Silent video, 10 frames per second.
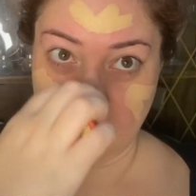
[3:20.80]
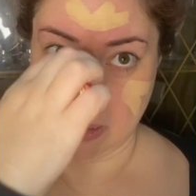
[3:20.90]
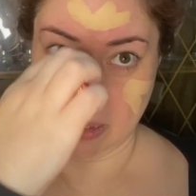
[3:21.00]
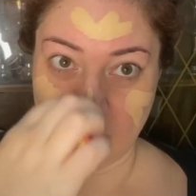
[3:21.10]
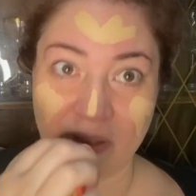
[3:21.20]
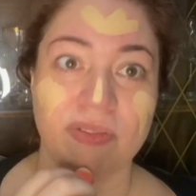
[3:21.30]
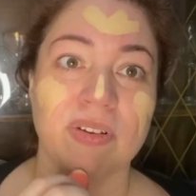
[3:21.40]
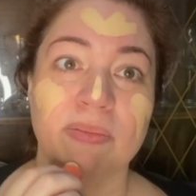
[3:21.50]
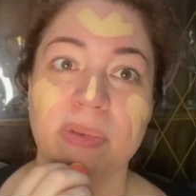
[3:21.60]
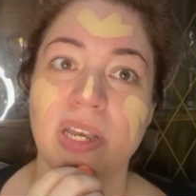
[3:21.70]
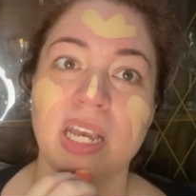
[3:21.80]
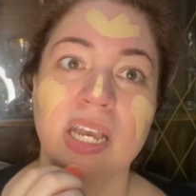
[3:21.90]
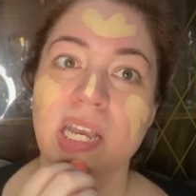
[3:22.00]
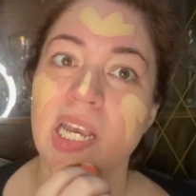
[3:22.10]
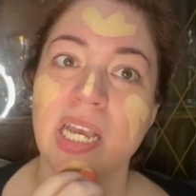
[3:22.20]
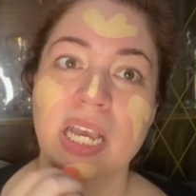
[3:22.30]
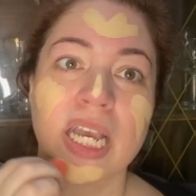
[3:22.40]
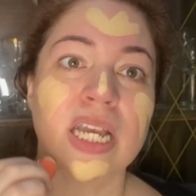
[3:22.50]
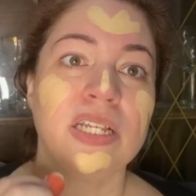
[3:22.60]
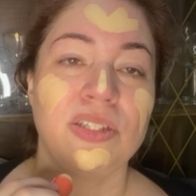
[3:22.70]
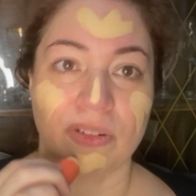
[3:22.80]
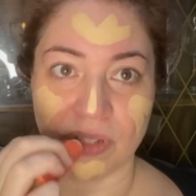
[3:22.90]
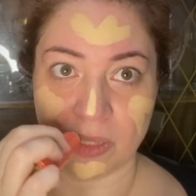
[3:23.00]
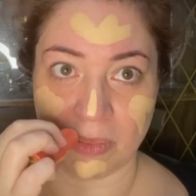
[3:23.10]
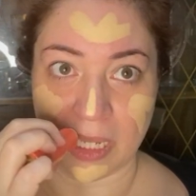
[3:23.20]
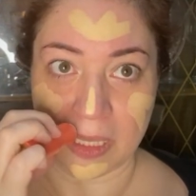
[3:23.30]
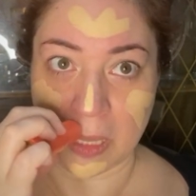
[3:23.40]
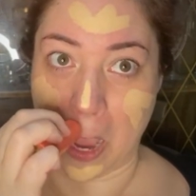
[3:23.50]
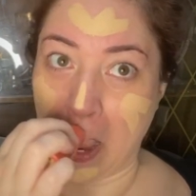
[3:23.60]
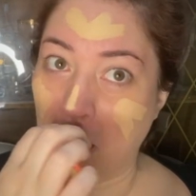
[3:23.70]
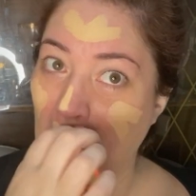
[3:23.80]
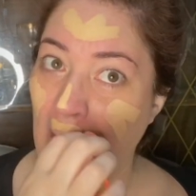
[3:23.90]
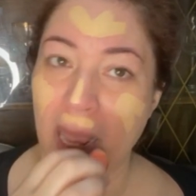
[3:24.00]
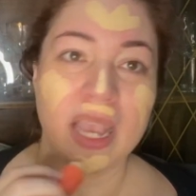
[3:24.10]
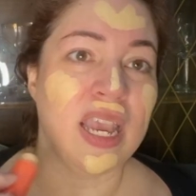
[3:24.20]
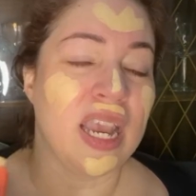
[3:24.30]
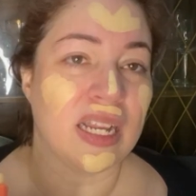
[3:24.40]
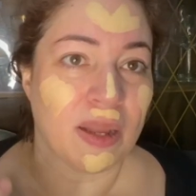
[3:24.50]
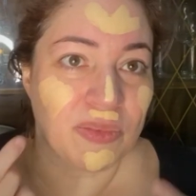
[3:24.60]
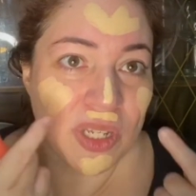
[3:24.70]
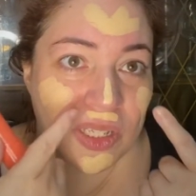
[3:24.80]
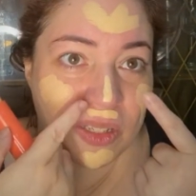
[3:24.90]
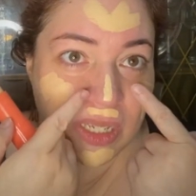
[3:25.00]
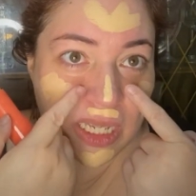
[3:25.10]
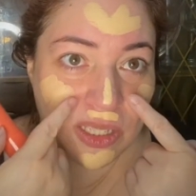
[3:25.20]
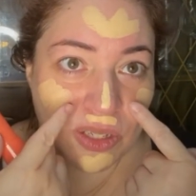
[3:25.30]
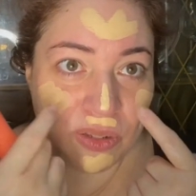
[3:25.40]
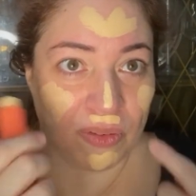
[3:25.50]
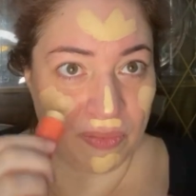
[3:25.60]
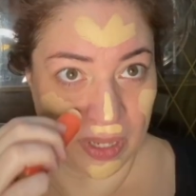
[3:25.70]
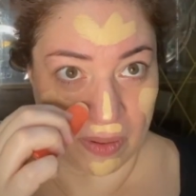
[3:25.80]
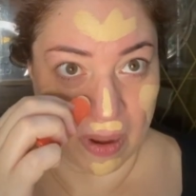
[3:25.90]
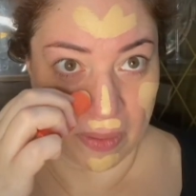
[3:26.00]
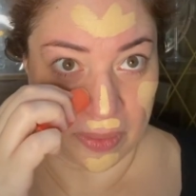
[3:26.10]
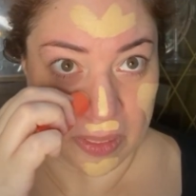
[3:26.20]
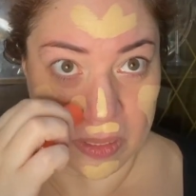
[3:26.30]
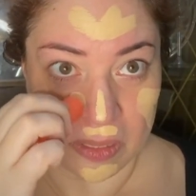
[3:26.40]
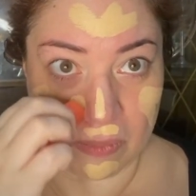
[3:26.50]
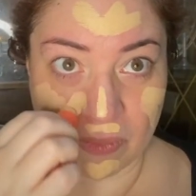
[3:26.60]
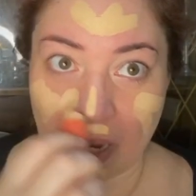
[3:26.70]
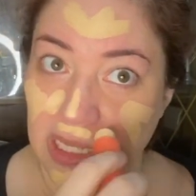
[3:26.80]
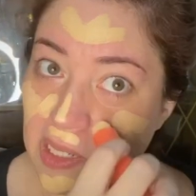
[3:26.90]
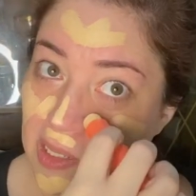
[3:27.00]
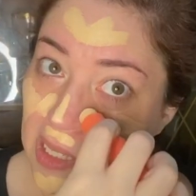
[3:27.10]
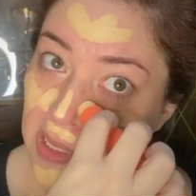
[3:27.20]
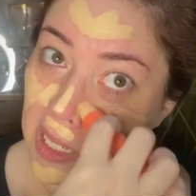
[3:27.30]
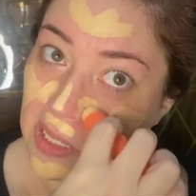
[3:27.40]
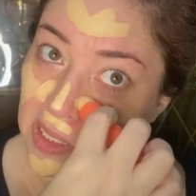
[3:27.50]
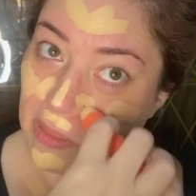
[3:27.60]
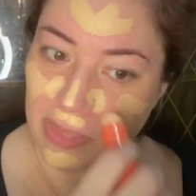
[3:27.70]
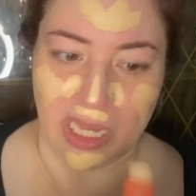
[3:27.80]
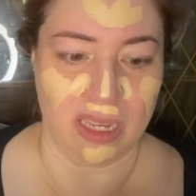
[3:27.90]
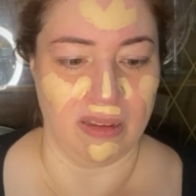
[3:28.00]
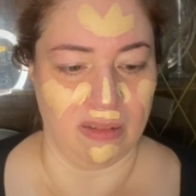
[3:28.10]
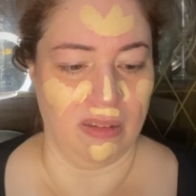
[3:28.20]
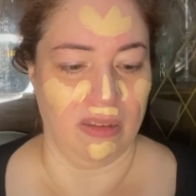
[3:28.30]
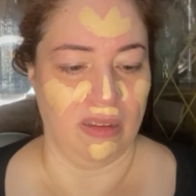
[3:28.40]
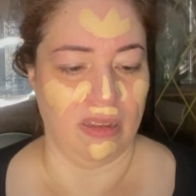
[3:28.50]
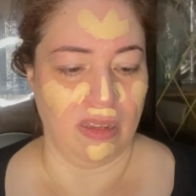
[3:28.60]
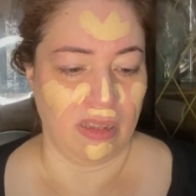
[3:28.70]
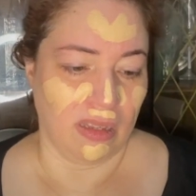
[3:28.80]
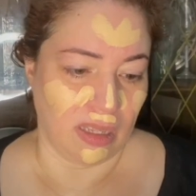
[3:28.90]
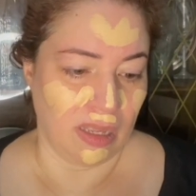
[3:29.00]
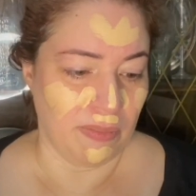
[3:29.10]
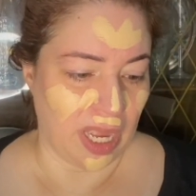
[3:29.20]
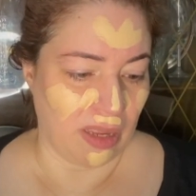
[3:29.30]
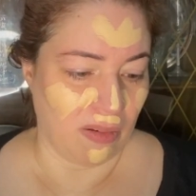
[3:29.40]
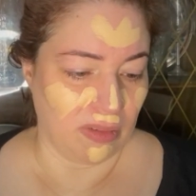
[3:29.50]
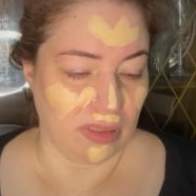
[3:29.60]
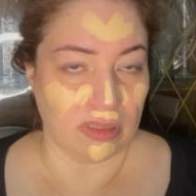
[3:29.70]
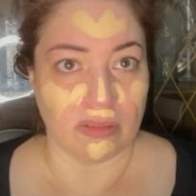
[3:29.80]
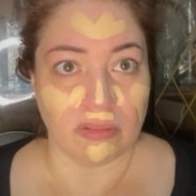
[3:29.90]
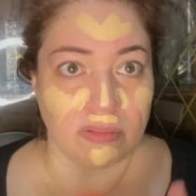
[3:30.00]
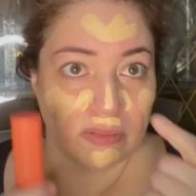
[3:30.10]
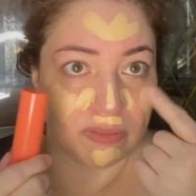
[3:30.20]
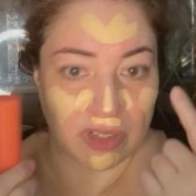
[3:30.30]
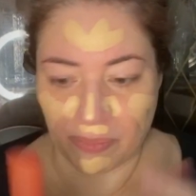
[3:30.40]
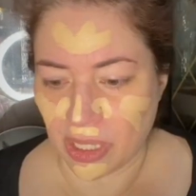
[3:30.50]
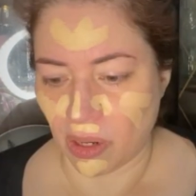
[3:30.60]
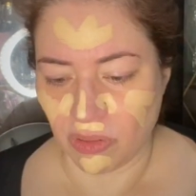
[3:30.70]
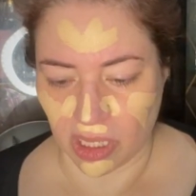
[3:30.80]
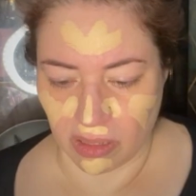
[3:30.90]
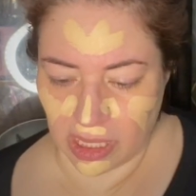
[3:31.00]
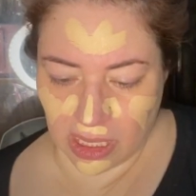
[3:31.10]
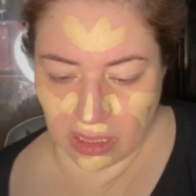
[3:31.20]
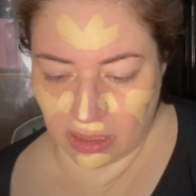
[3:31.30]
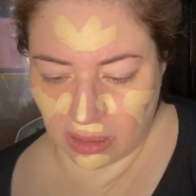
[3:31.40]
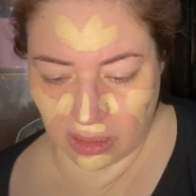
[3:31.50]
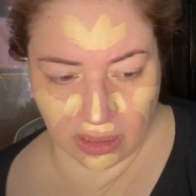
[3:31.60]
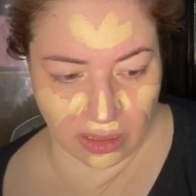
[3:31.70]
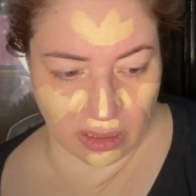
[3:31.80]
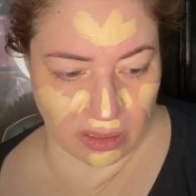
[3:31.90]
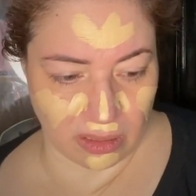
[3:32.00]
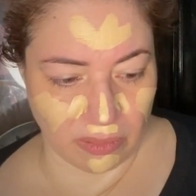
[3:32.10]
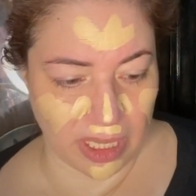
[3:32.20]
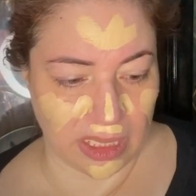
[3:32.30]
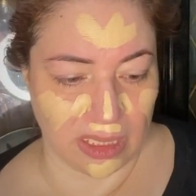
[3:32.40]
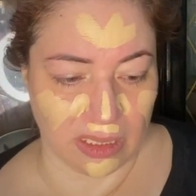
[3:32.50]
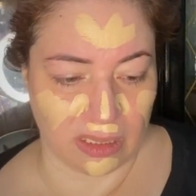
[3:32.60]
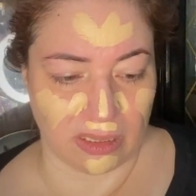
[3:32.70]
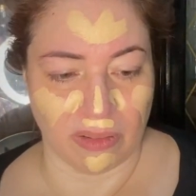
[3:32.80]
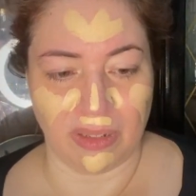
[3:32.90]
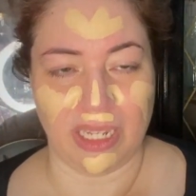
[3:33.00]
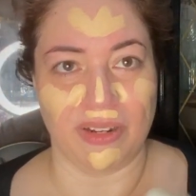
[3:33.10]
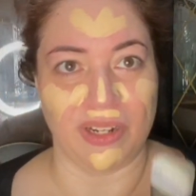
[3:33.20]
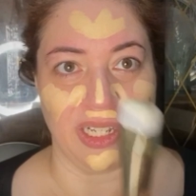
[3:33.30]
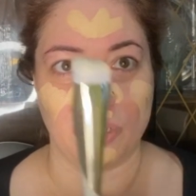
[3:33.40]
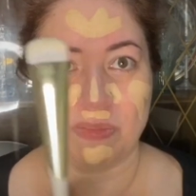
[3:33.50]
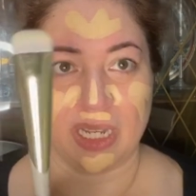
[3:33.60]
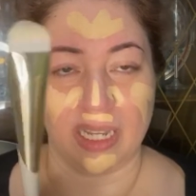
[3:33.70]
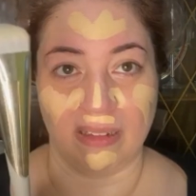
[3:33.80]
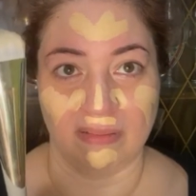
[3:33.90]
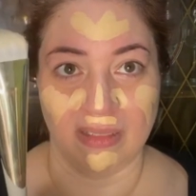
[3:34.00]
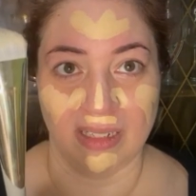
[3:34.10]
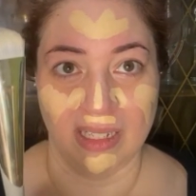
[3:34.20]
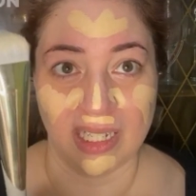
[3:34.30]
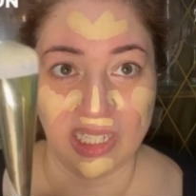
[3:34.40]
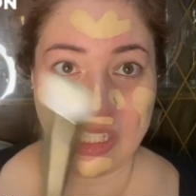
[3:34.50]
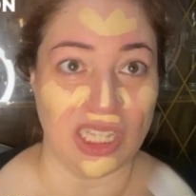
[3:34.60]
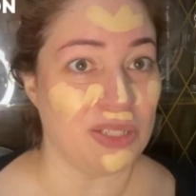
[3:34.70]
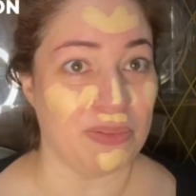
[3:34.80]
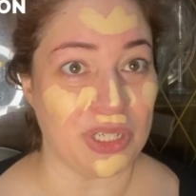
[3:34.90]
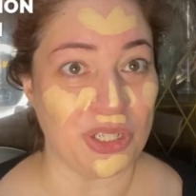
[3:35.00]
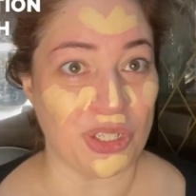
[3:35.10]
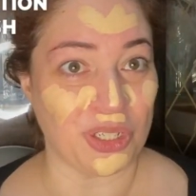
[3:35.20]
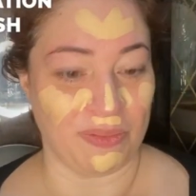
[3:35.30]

again from Juvia's Place. And I'm just looking to figure out this redness that tends to be in my, you know, around my nose area. It's just the way it is. So here is my concealer brush.